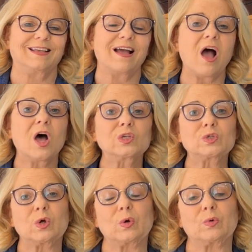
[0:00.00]

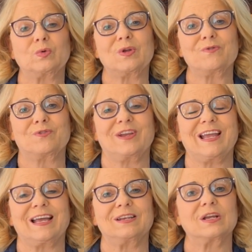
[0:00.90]
Also, don't
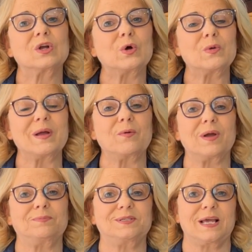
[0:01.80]
forget, go to my
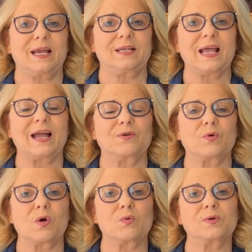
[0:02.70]
website at
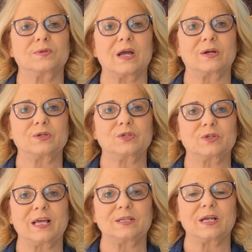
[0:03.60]

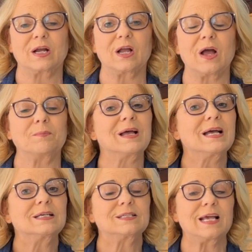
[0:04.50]

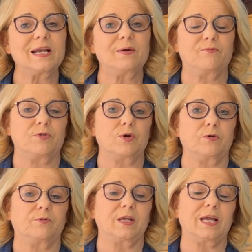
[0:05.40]
growwithdrjoannette.com. Sign up for
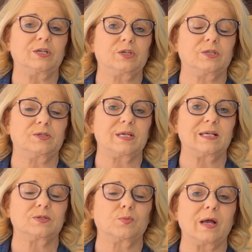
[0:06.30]
notifications
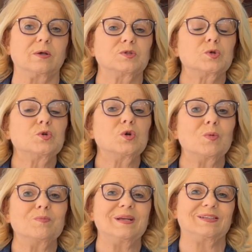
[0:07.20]
as well so you
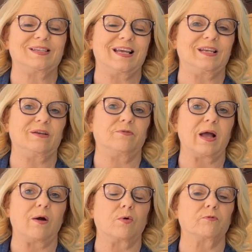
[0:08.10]
don't miss any of
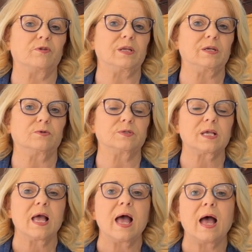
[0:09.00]
our videos
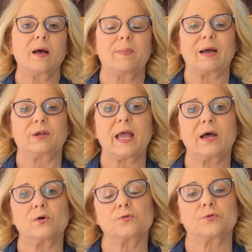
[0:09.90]
about
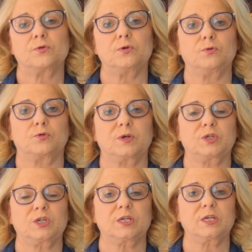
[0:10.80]
health,
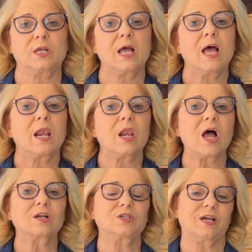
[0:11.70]
nutrition,
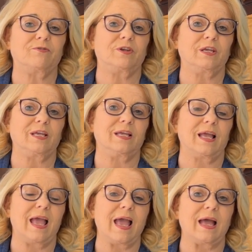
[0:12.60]
longevity,
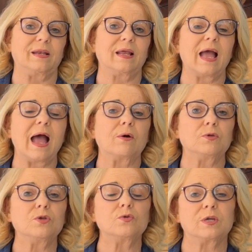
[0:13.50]
and how
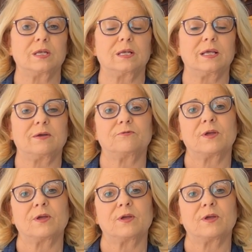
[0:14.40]
you can live